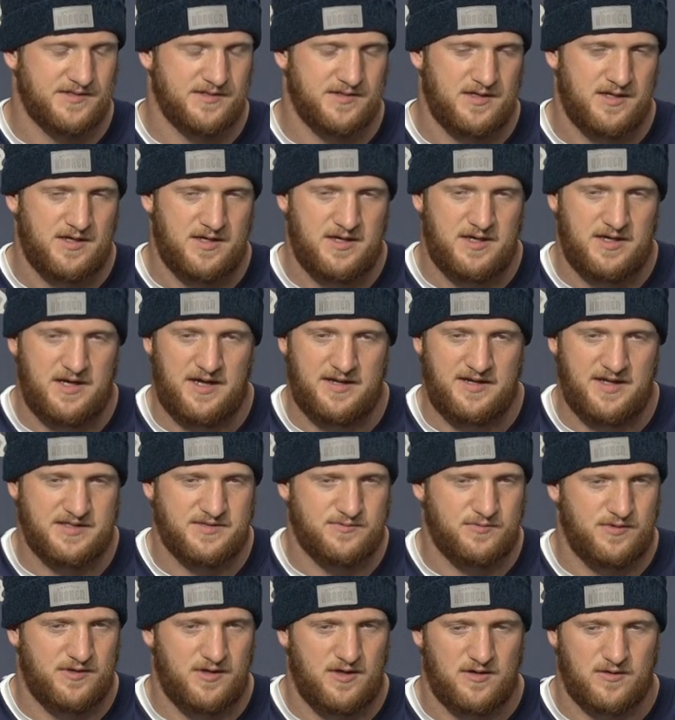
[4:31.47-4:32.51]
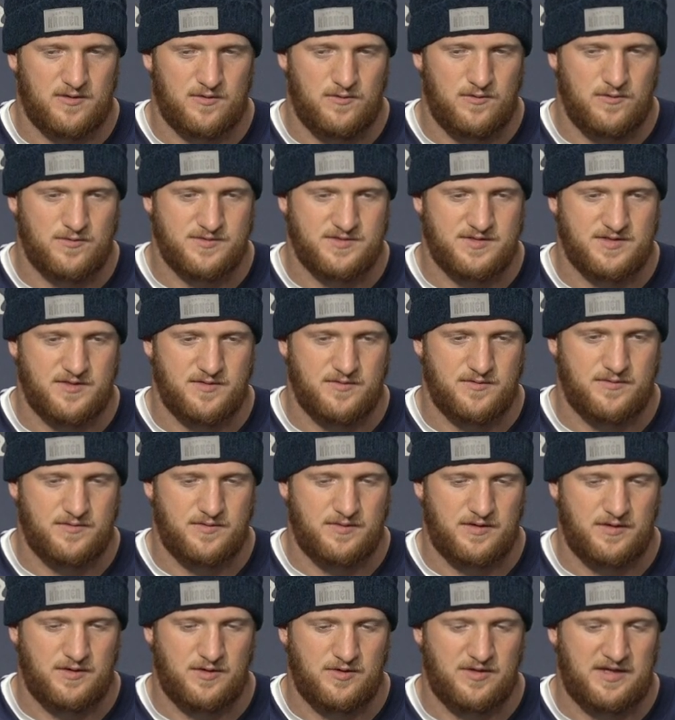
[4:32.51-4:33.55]
And that's really our goal. So,
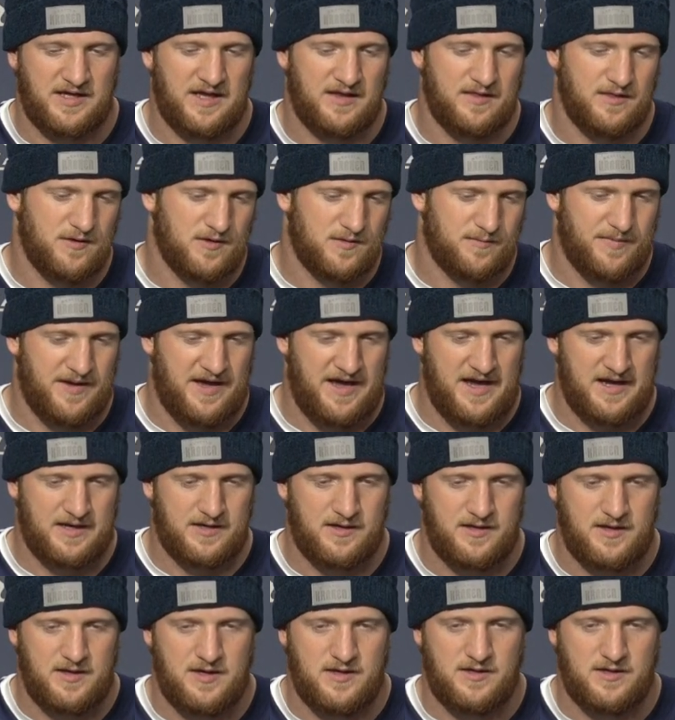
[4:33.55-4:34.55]
you know, you can't look back.